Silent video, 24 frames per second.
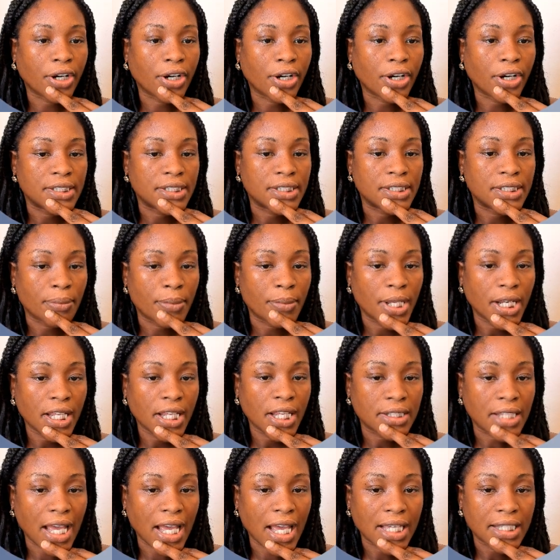is the
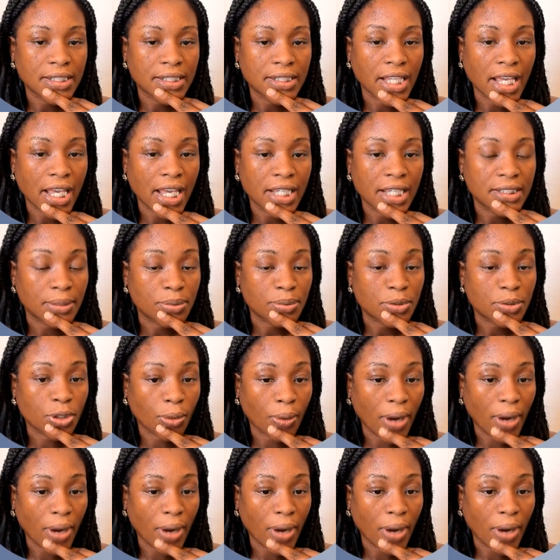minute that they
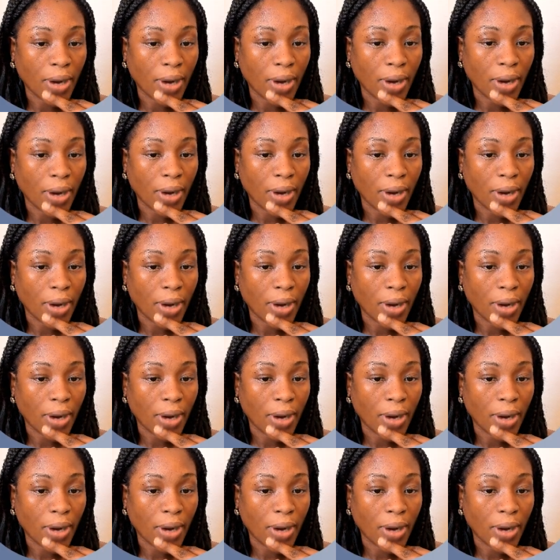subscribe